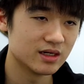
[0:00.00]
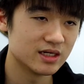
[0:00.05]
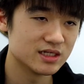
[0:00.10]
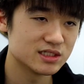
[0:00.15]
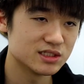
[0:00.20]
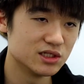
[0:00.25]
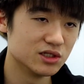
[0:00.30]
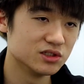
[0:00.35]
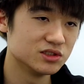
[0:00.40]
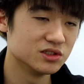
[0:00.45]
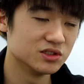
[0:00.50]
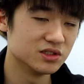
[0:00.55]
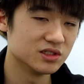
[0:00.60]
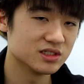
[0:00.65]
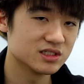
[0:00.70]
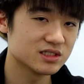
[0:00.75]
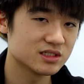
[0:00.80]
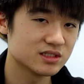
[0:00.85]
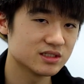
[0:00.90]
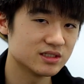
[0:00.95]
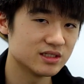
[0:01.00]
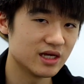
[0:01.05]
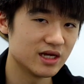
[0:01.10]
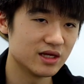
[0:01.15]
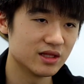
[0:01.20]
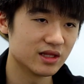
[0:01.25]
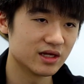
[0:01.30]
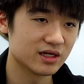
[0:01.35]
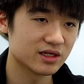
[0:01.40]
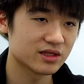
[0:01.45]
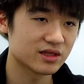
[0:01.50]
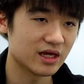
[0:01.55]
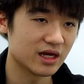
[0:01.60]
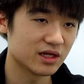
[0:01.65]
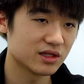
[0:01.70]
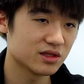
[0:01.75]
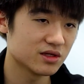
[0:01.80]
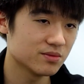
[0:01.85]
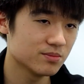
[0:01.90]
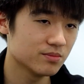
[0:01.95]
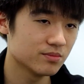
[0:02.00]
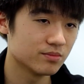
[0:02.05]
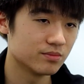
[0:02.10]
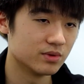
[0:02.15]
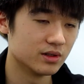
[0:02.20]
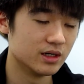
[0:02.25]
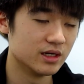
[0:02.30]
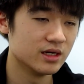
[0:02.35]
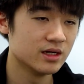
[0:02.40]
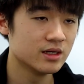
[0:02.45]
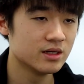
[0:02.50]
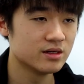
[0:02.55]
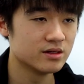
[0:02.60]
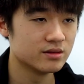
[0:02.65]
still to this day like thank them, but